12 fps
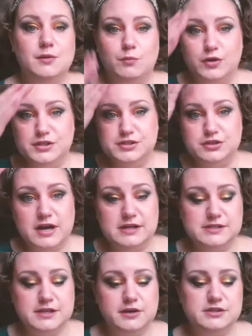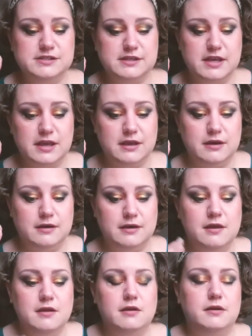Moisturizing your skin
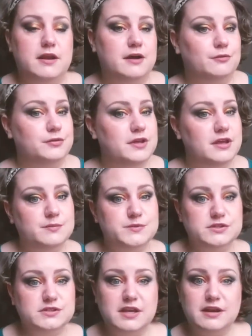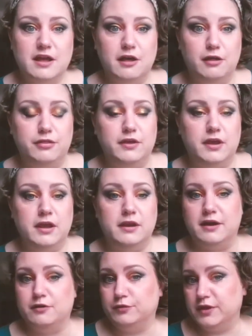not only keeps your skin healthy,
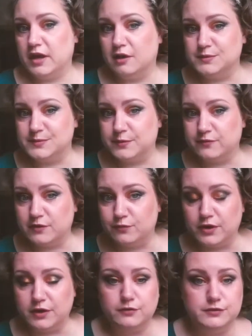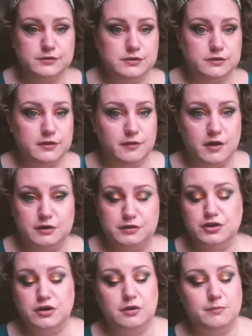not only helps prevent wrinkles in the long
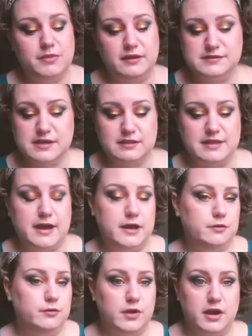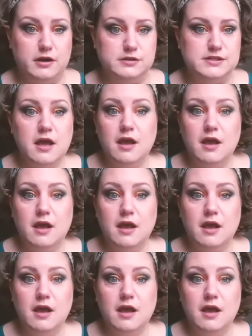term, things like that, who cares?